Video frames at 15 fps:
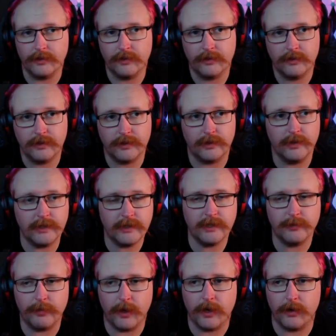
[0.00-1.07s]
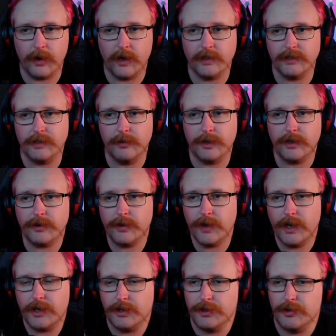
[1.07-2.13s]
So this is Playgrounds. Now we're going to
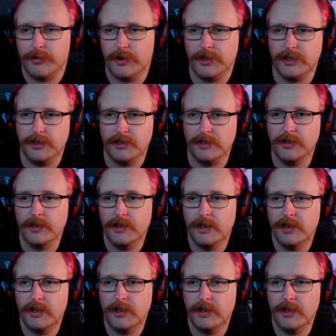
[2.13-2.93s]
create a new one here.